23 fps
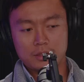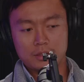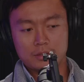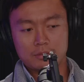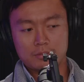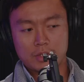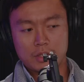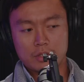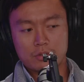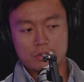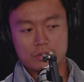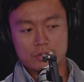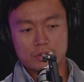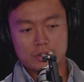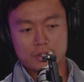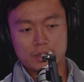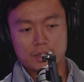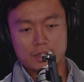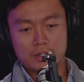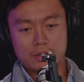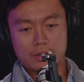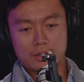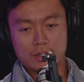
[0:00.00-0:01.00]

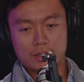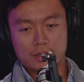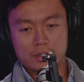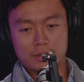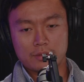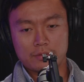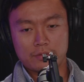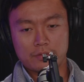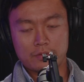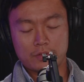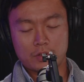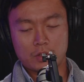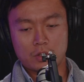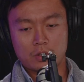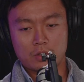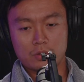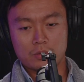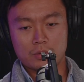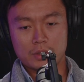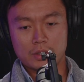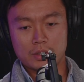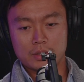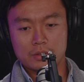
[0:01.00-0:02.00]
Interestingly, I think I've
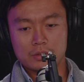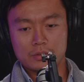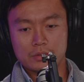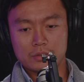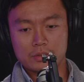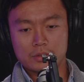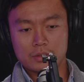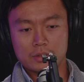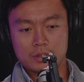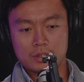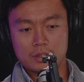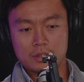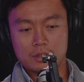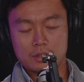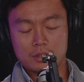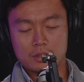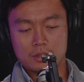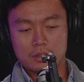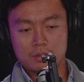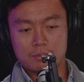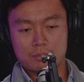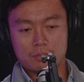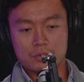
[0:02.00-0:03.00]
always
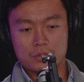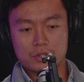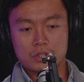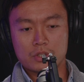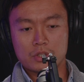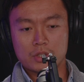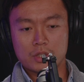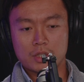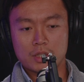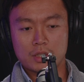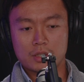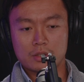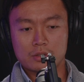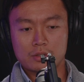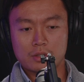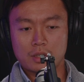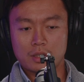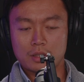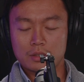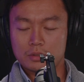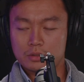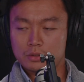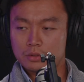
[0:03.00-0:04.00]
appreciated
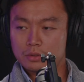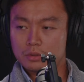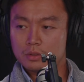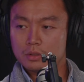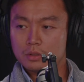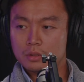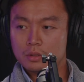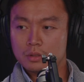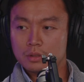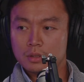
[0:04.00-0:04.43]
solitude